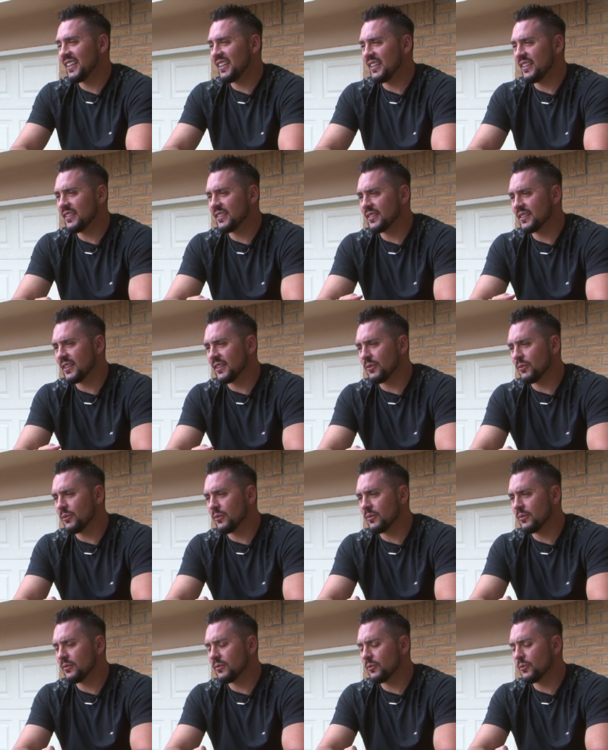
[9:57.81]
And he said,
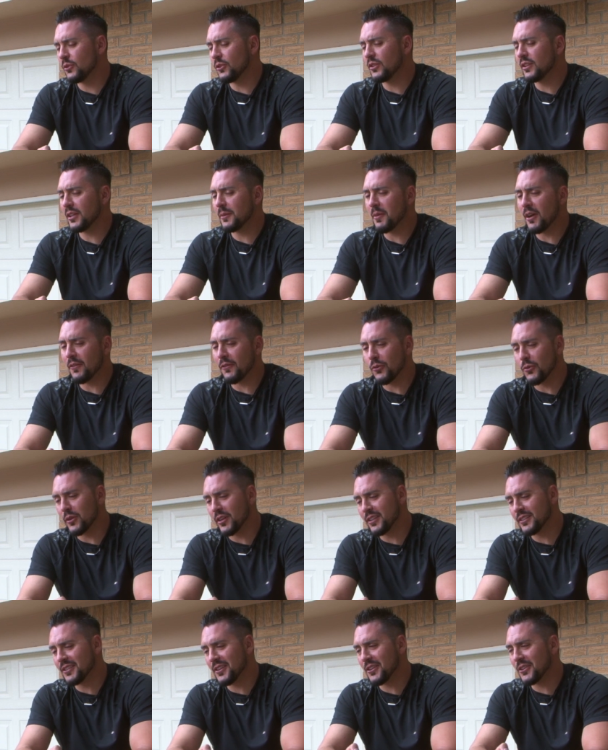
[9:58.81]
what do you think about 4
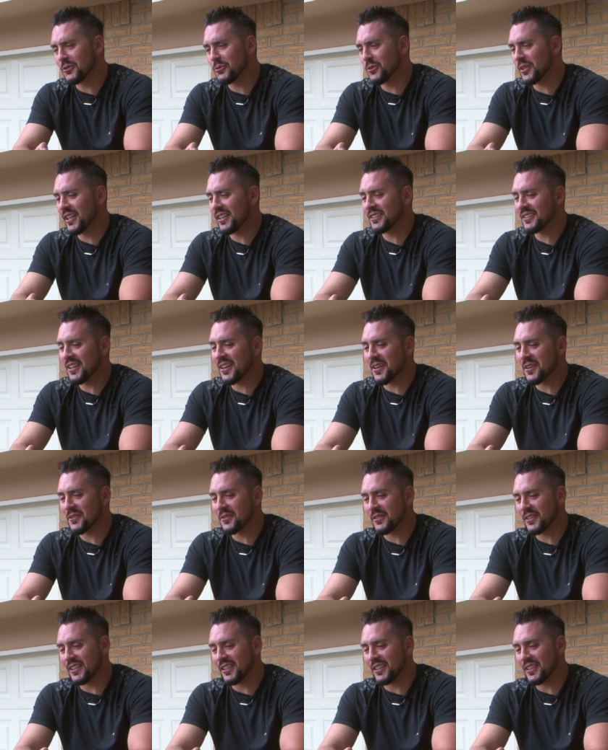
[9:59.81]
days on, 3 days off?